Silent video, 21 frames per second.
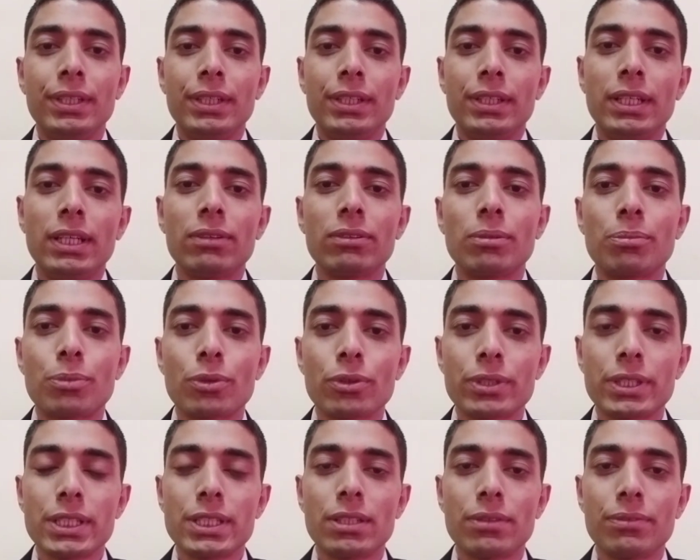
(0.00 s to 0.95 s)
Now the
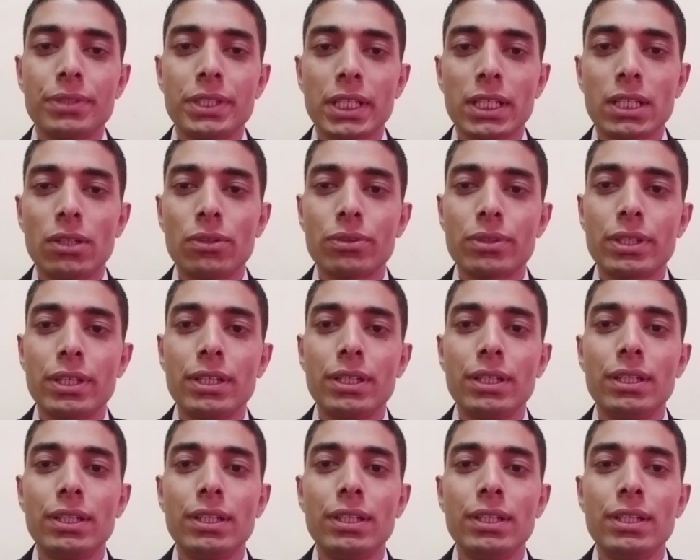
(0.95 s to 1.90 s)
process of checkout
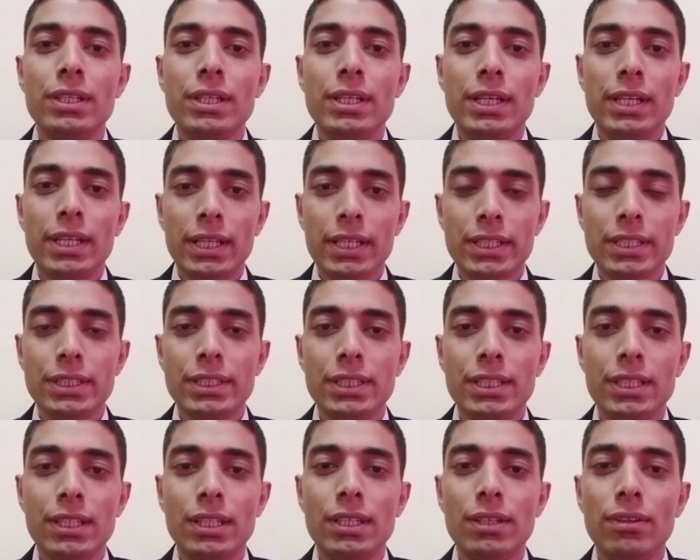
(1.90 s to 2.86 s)
is,
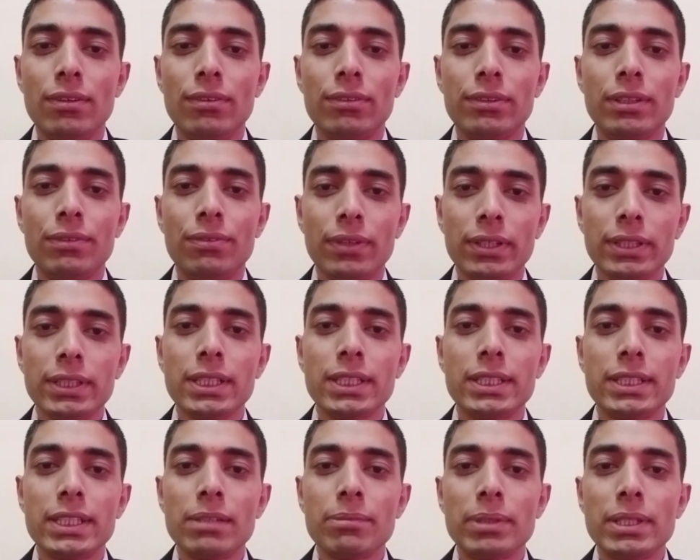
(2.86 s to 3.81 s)
the first
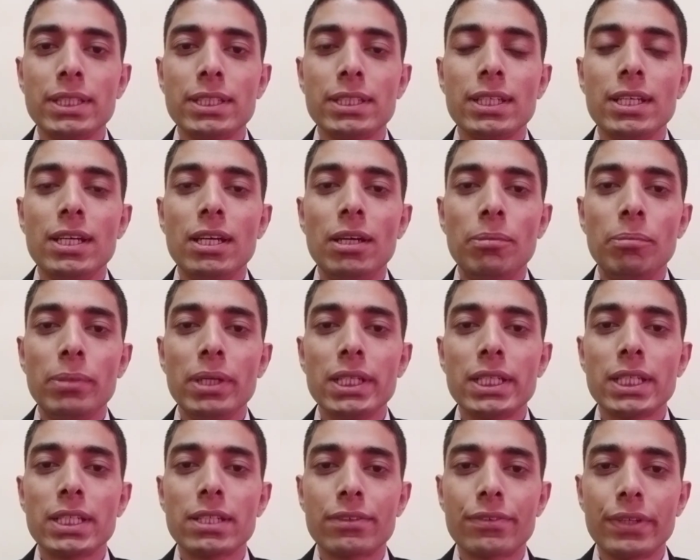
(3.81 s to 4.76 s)
step is meet
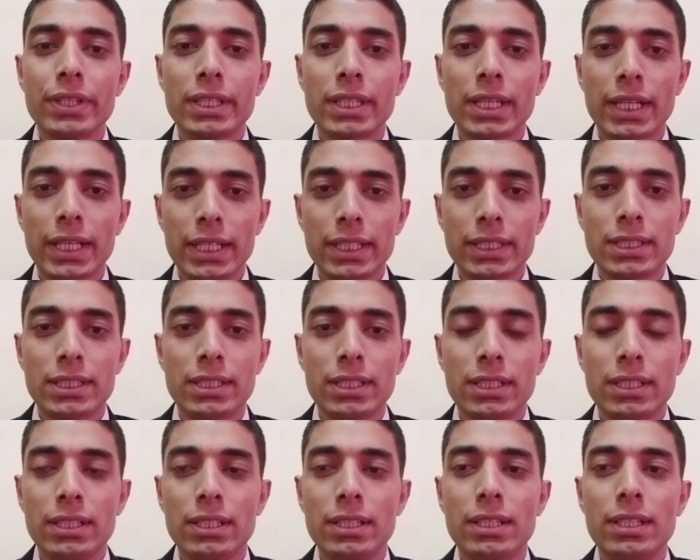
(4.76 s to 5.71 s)
and greet the guest.
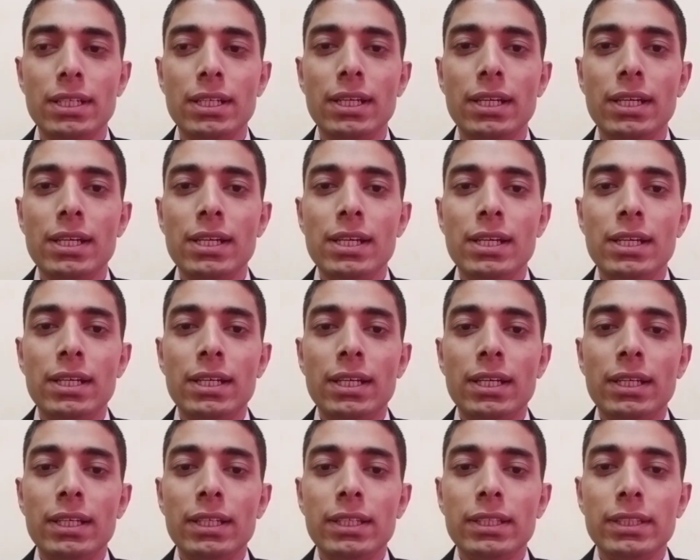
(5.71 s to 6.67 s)

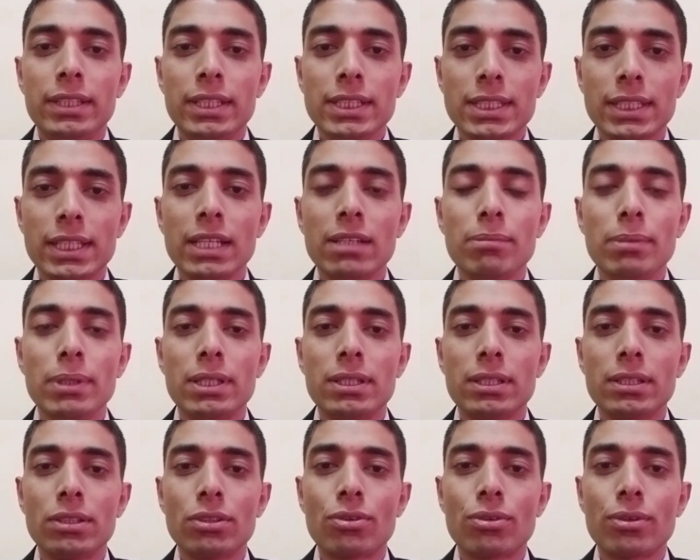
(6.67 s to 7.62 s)
This can be
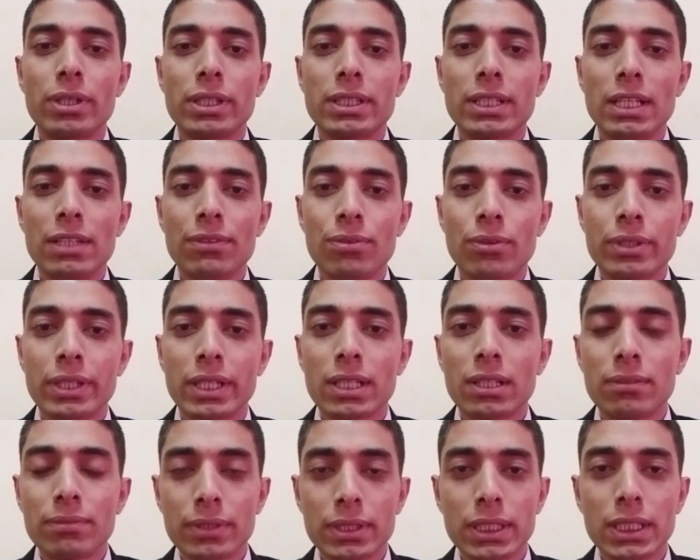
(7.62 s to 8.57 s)
done through a telephonic
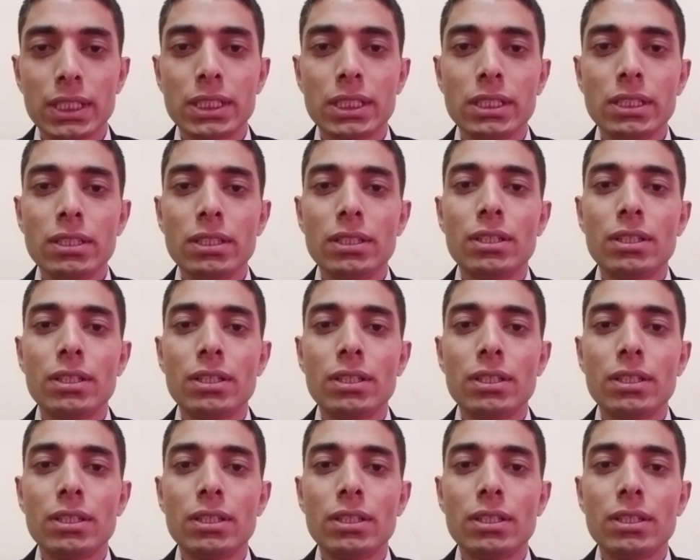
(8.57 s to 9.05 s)
conversation,